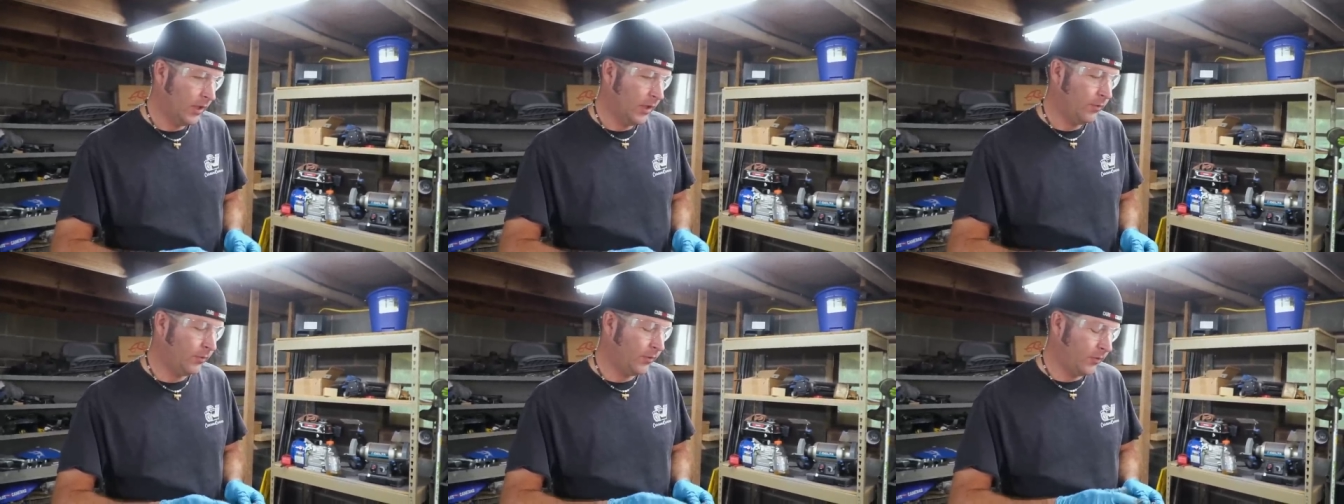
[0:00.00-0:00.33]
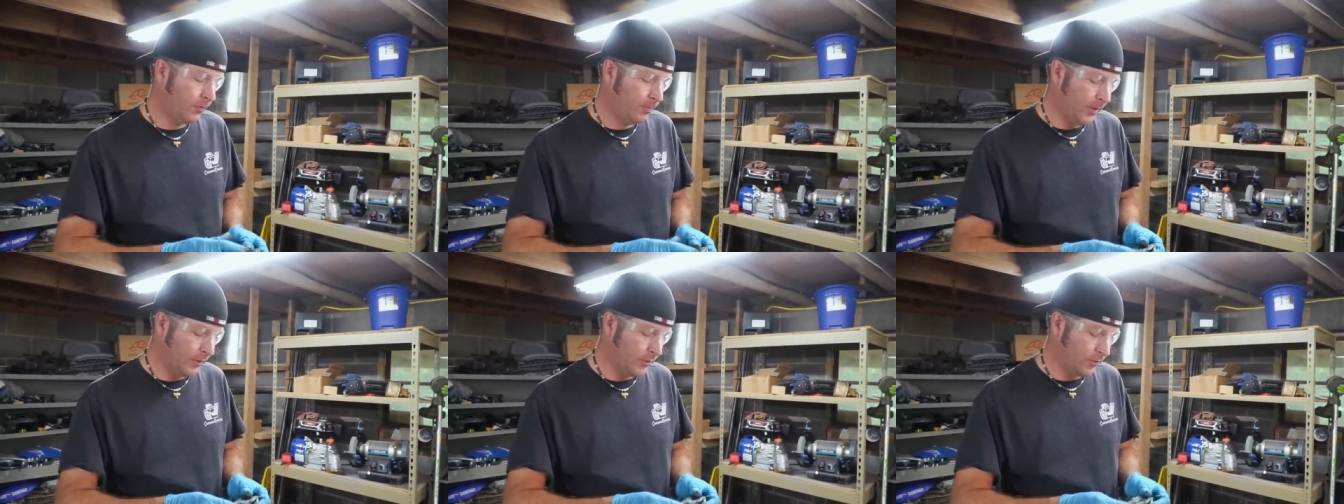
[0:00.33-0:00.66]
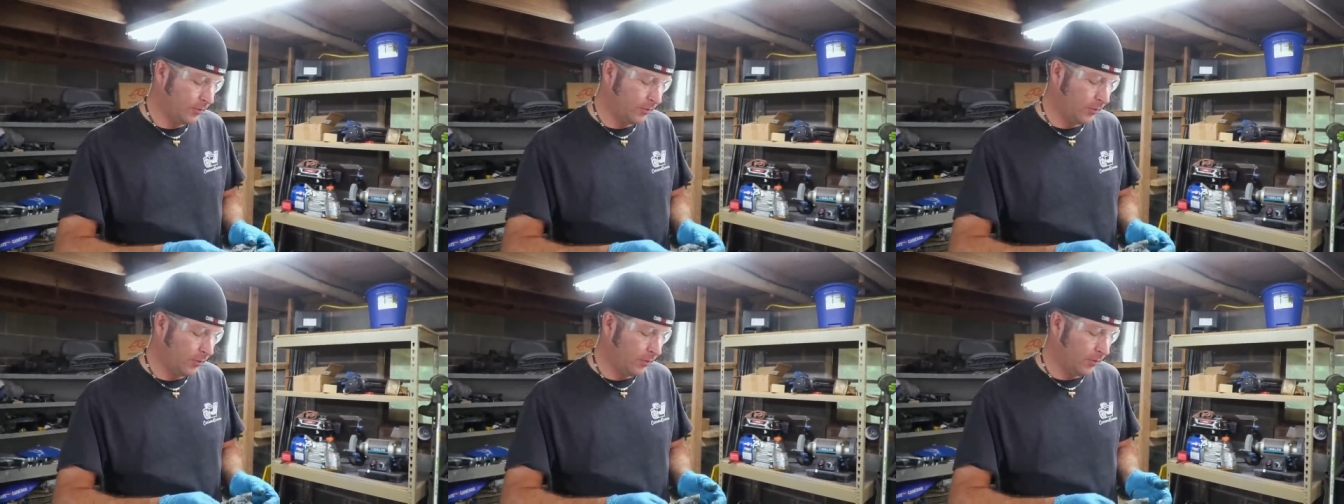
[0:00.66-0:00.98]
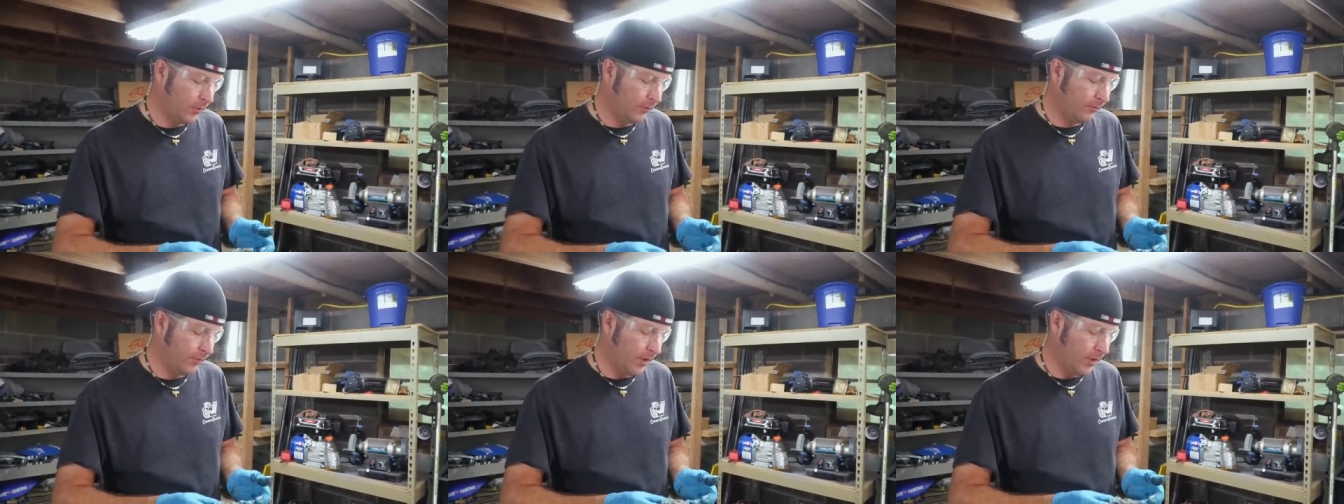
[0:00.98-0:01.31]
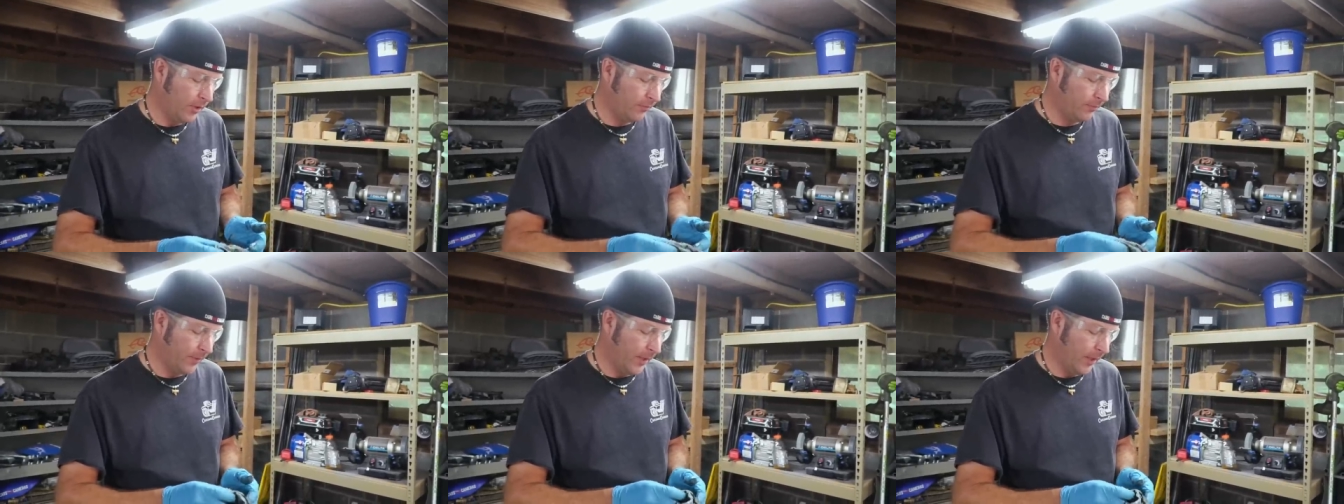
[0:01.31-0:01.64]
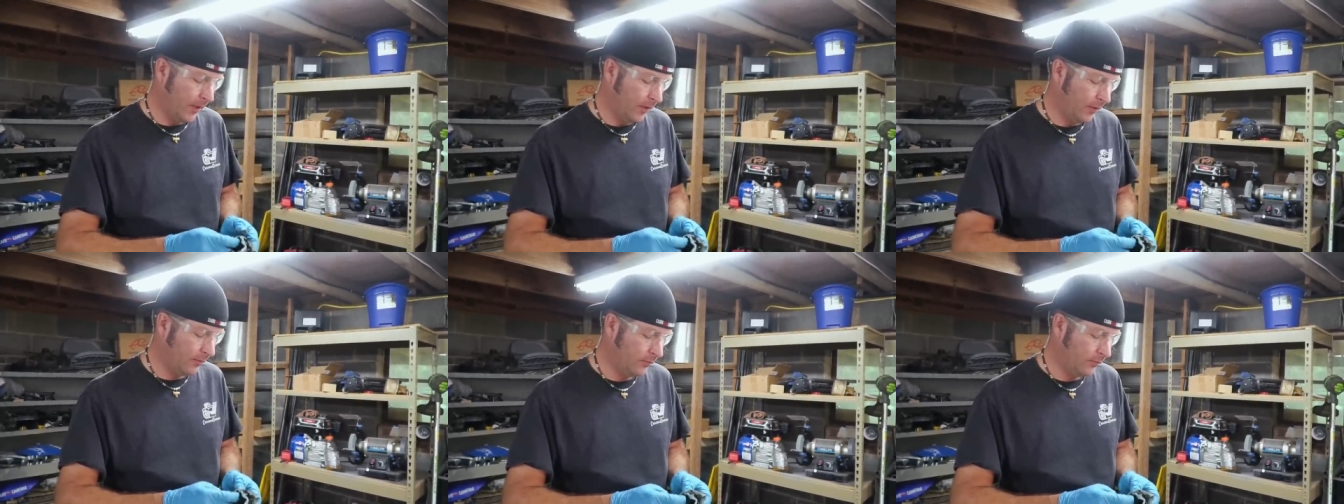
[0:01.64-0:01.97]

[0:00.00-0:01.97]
It was a special tool involved, man.